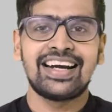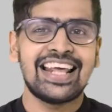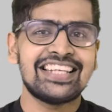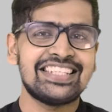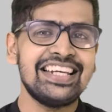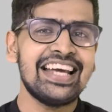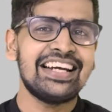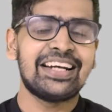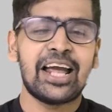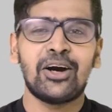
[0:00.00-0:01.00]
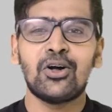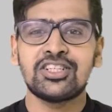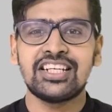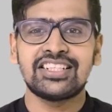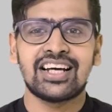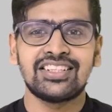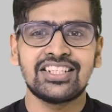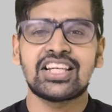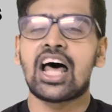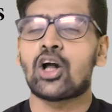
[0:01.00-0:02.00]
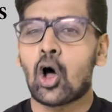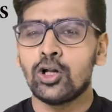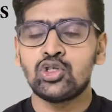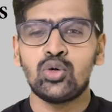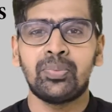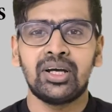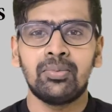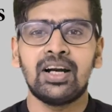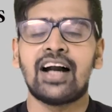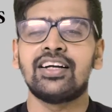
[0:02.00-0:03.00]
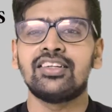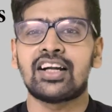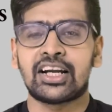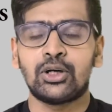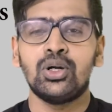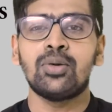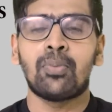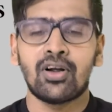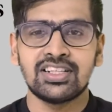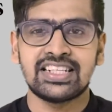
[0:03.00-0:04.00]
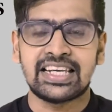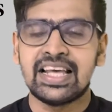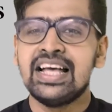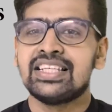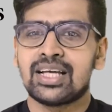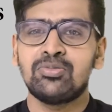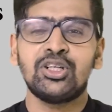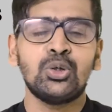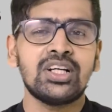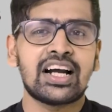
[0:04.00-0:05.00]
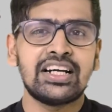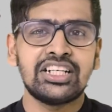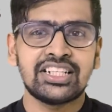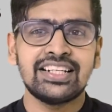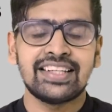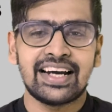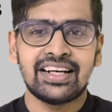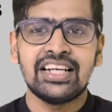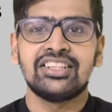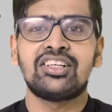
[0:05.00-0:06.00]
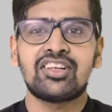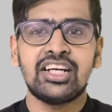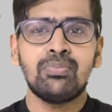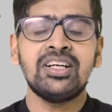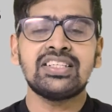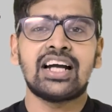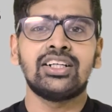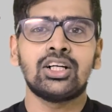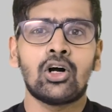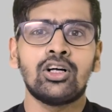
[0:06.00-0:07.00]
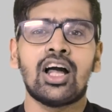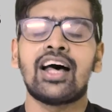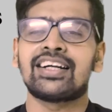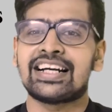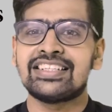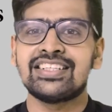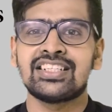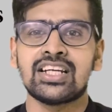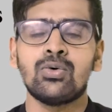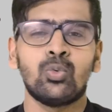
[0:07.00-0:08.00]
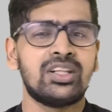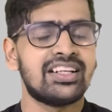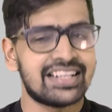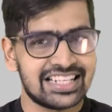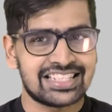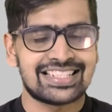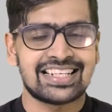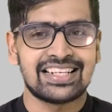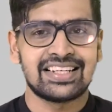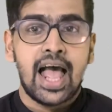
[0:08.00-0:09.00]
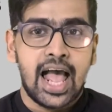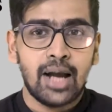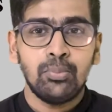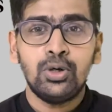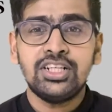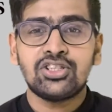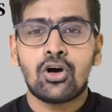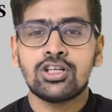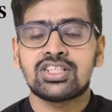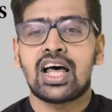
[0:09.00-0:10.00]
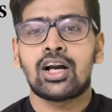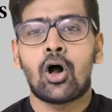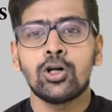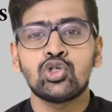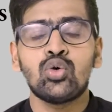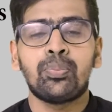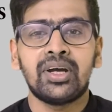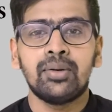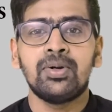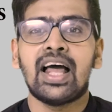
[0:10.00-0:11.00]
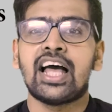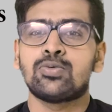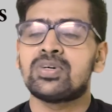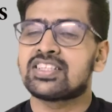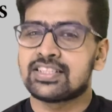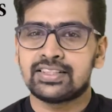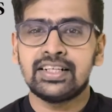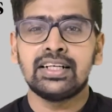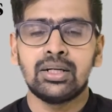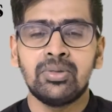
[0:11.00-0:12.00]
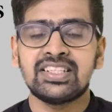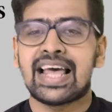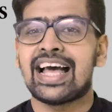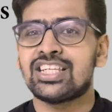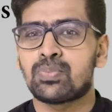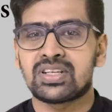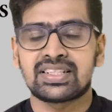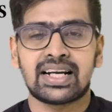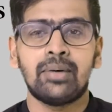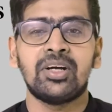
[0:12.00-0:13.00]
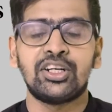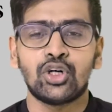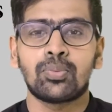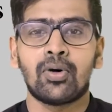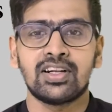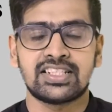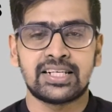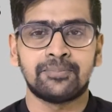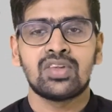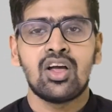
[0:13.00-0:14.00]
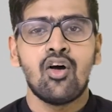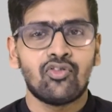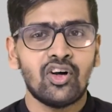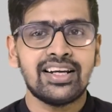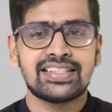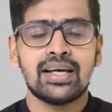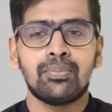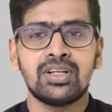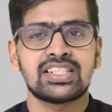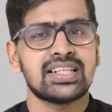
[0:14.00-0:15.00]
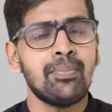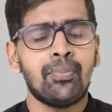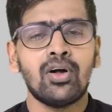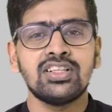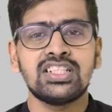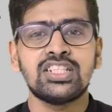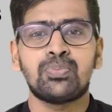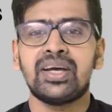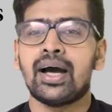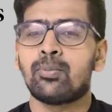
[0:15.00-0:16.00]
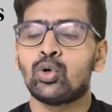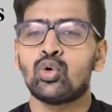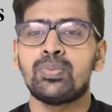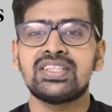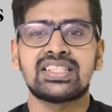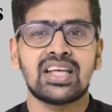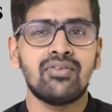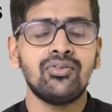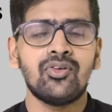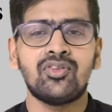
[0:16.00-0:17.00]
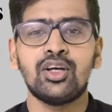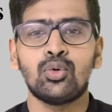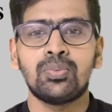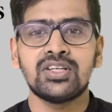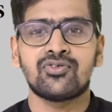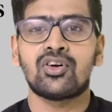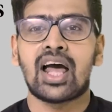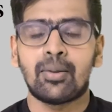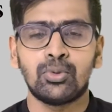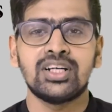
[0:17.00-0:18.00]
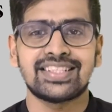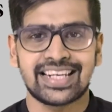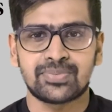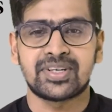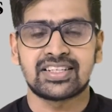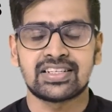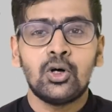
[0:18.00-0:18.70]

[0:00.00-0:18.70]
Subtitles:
Testing and diagnostic charges are also payable under the regular policy, subject to the condition that the treatments undergone are consistent with the tests. Ambulance costs are also payable as per certain limits as prescribed in your policy. For example, some policies pay up to ₹750 for ambulance expenses.